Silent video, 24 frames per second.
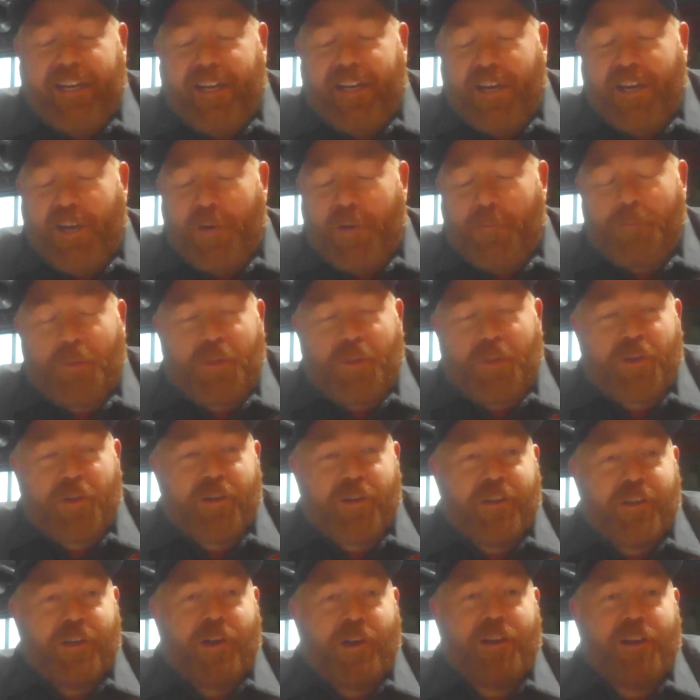but they're
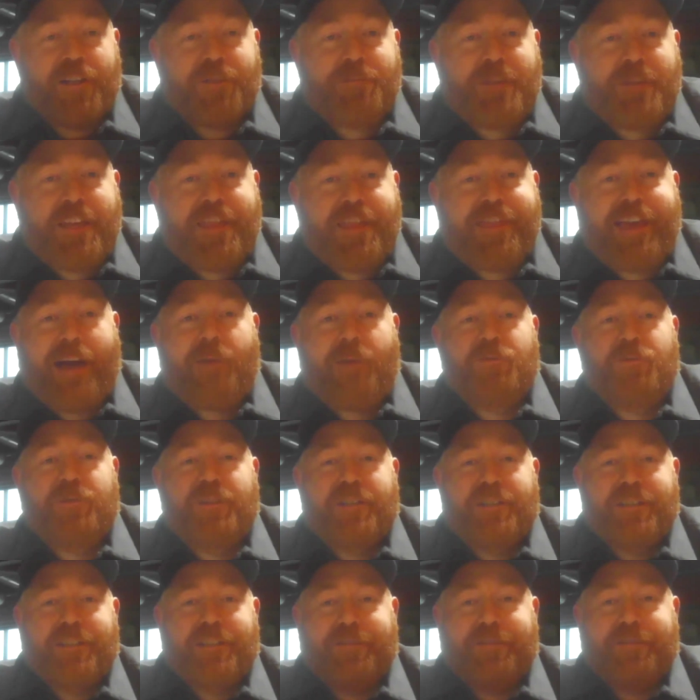going to cost me
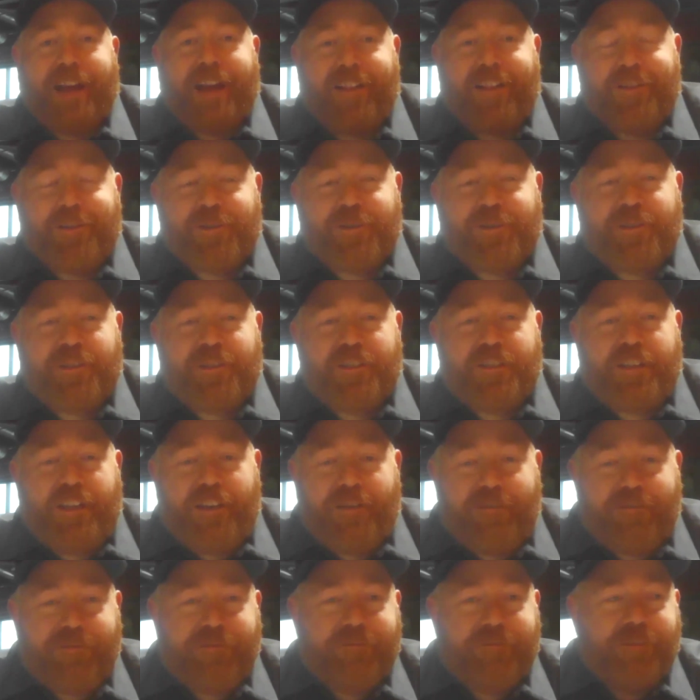thousands of dollars to
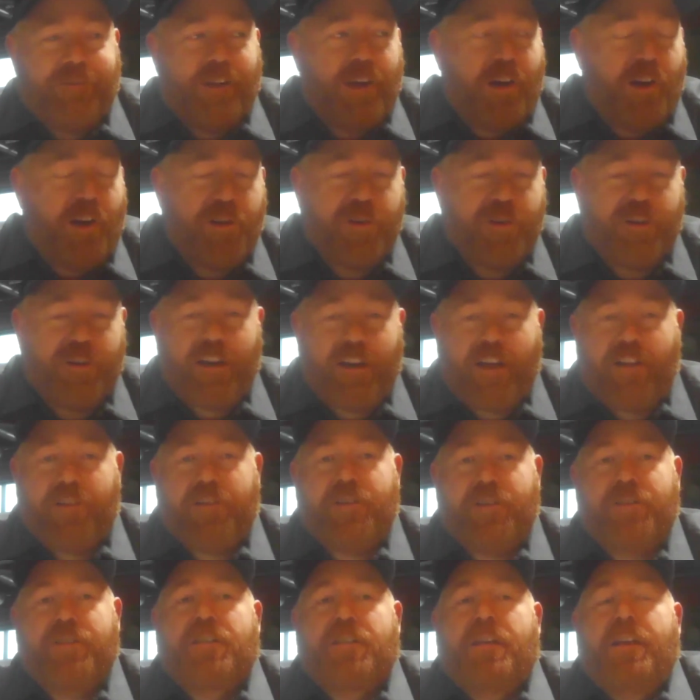save
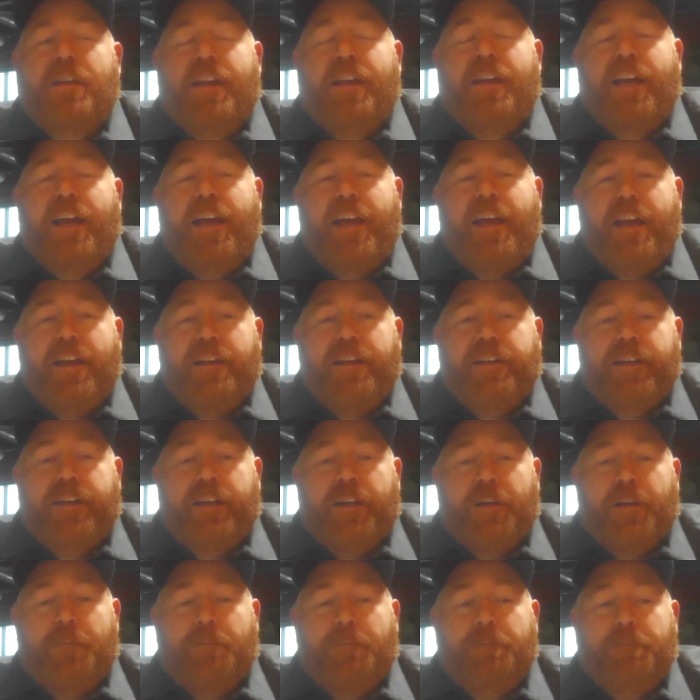$100. And
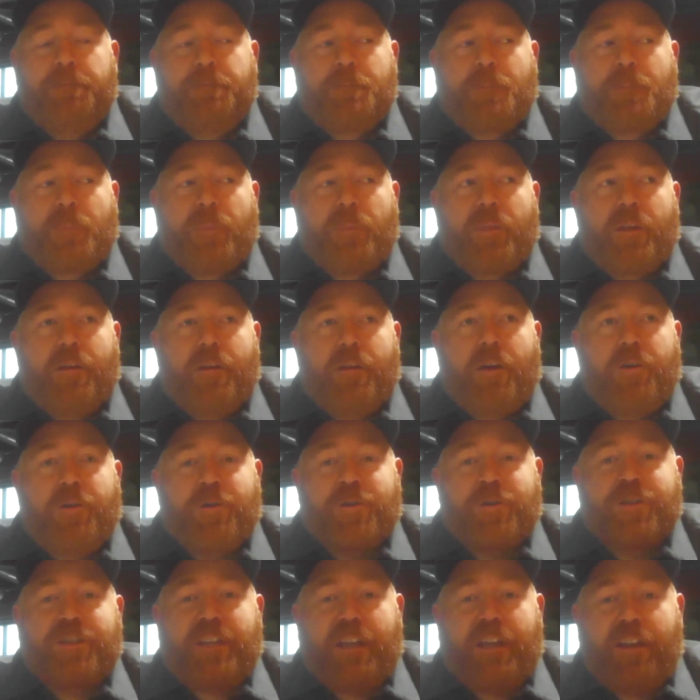
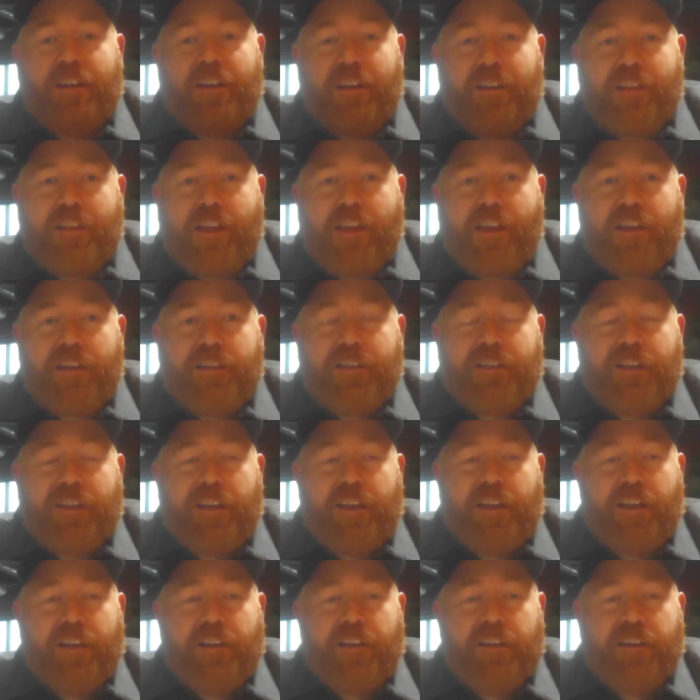understanding that
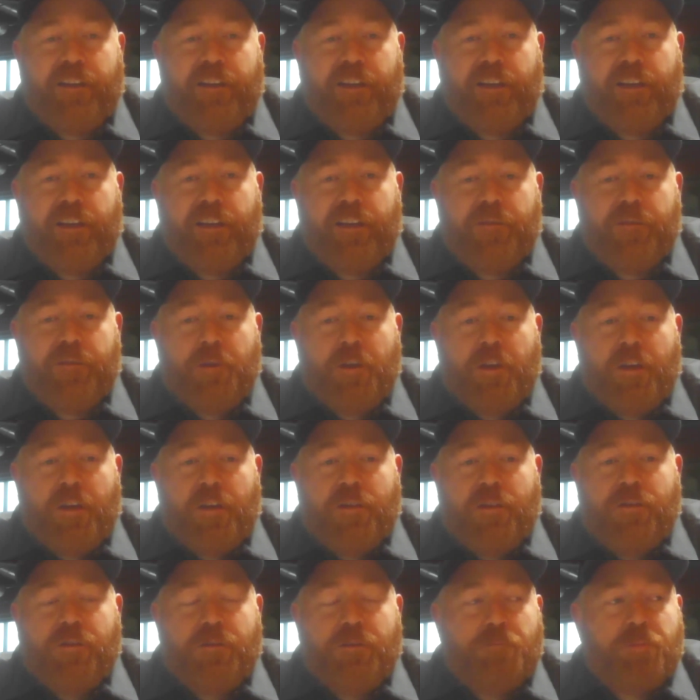and
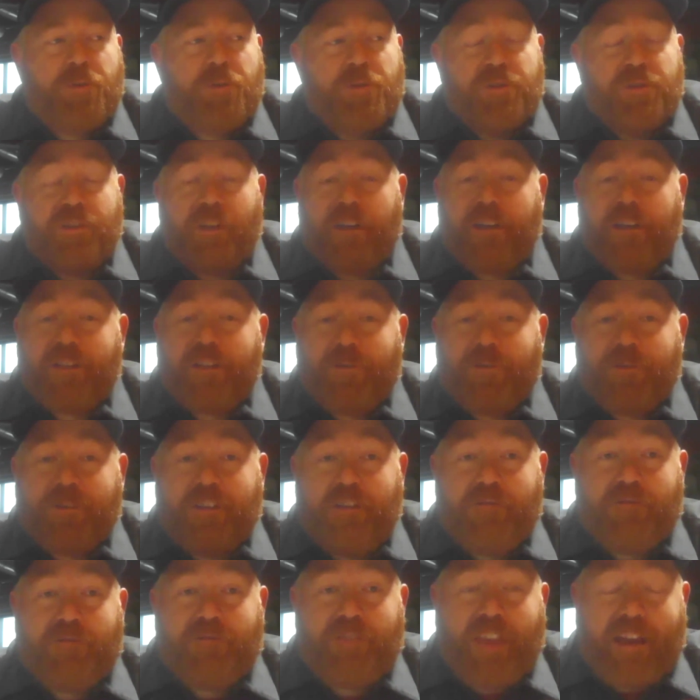presenting
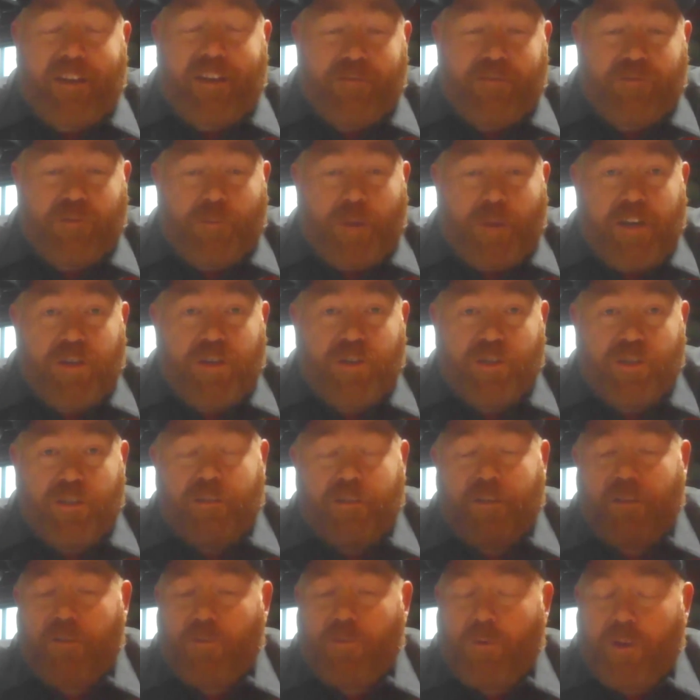that
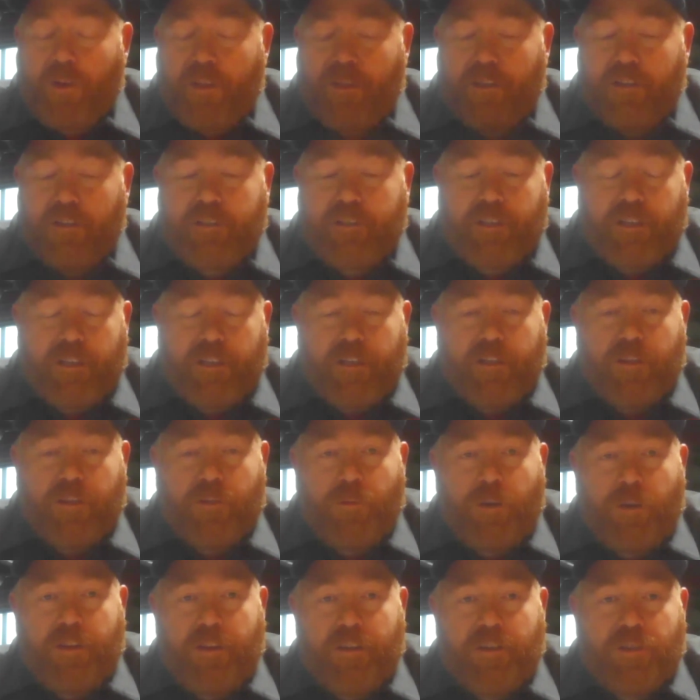information the way
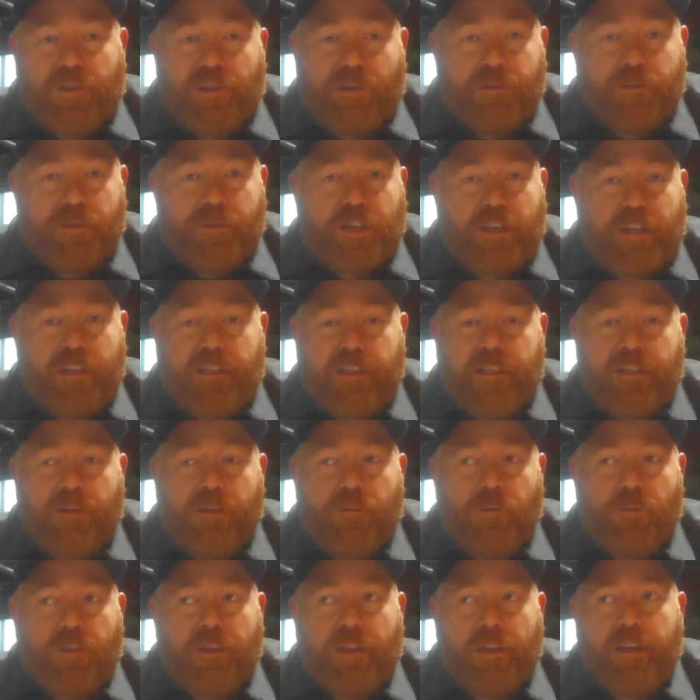that Joe and Jenny did
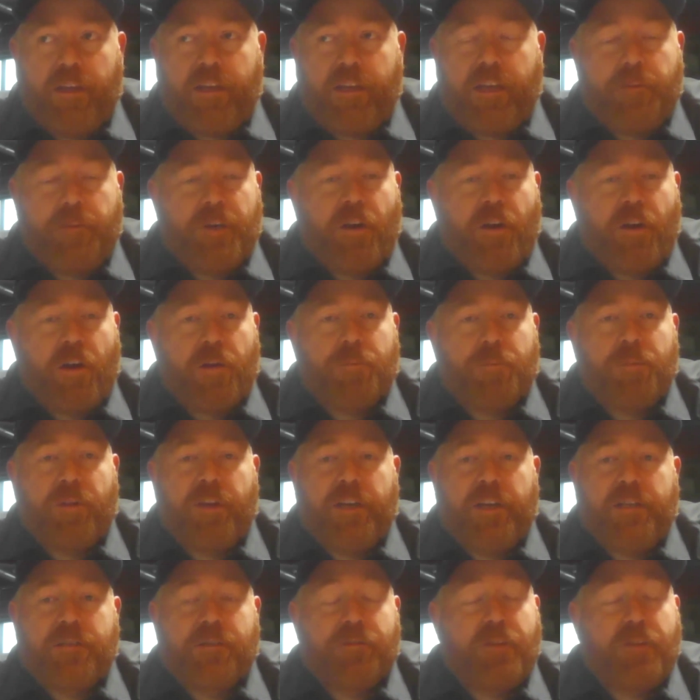when they came into our
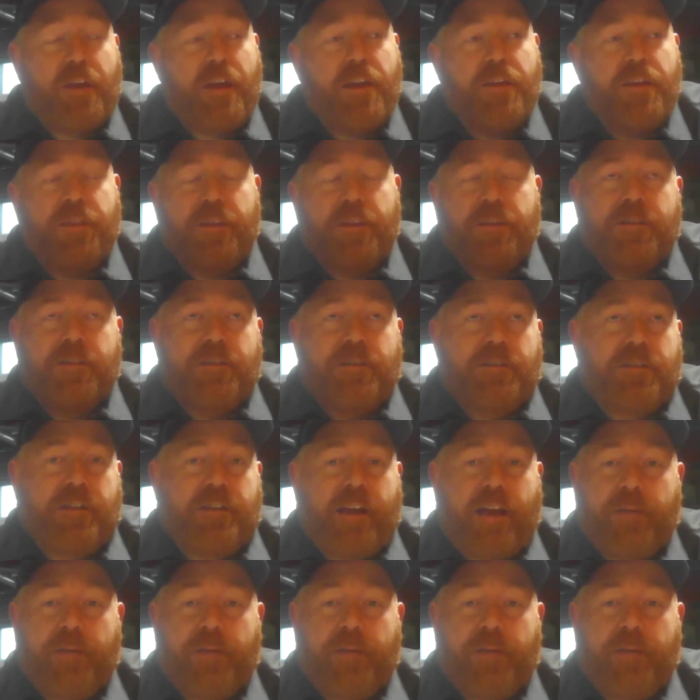place of, hey, this is